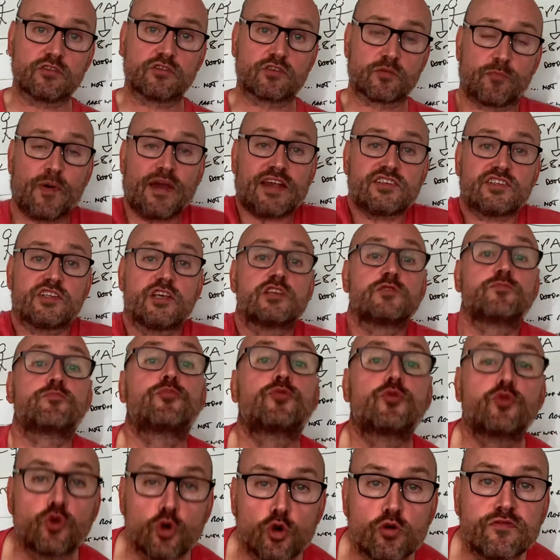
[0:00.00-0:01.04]
So basically, it's
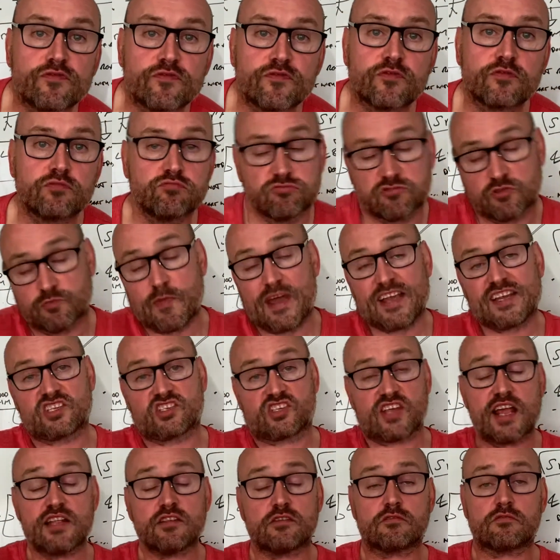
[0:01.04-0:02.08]
proof, which makes
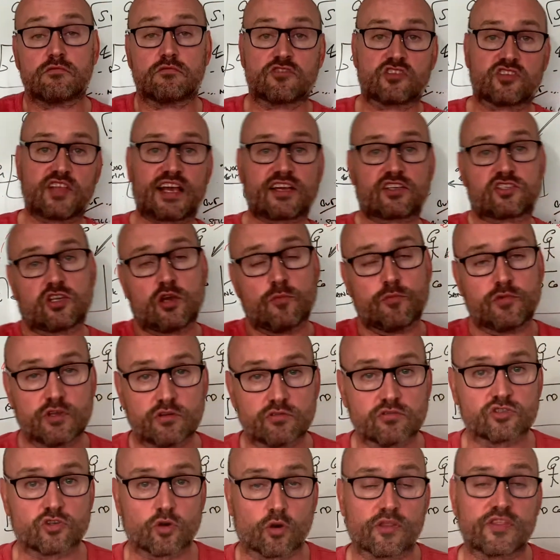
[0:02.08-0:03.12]
sense, stacks up. You
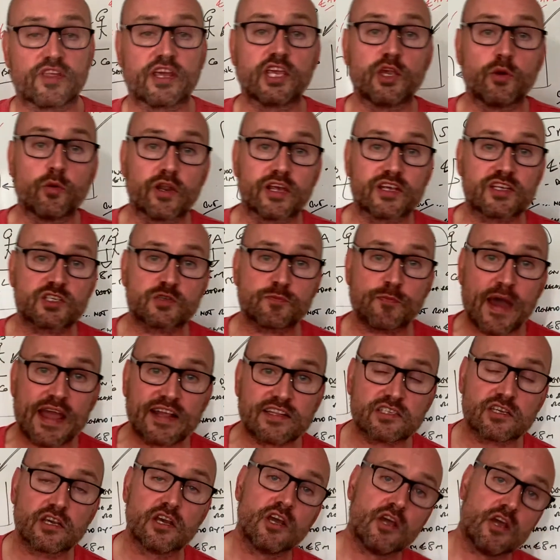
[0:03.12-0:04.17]
sort of think you would
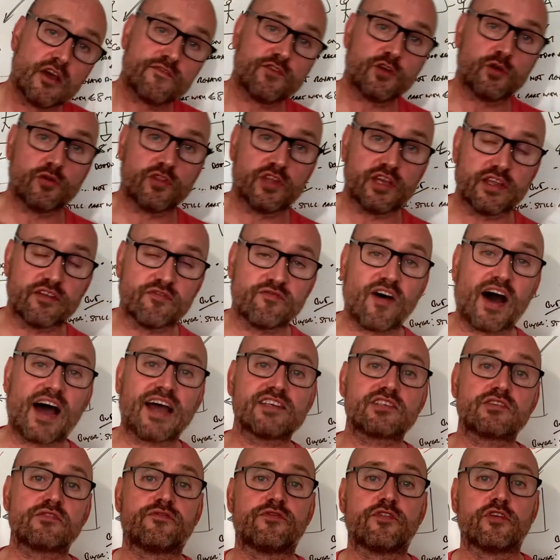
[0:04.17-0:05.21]
expect if you were the
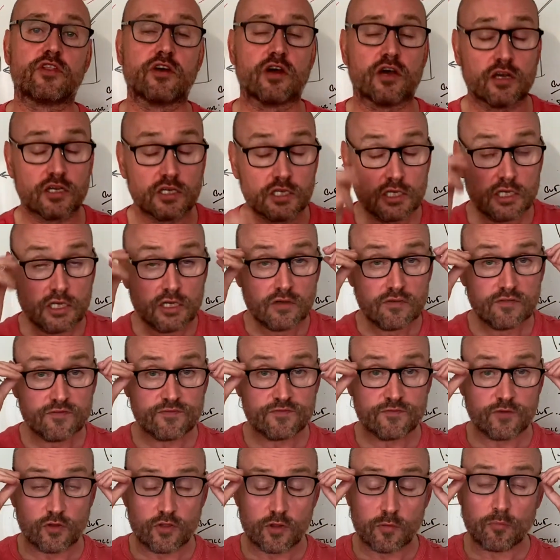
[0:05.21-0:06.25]
advisor for the
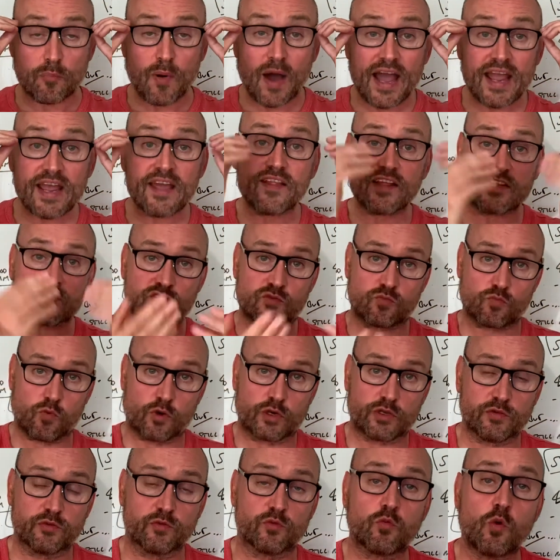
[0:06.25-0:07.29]
buyer. That's
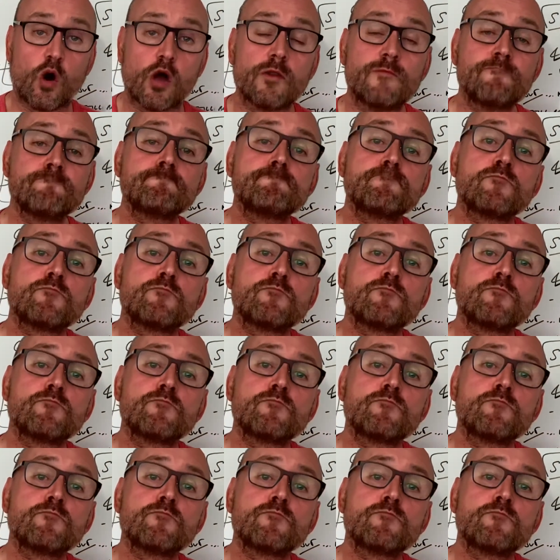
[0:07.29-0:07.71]
what you'd want.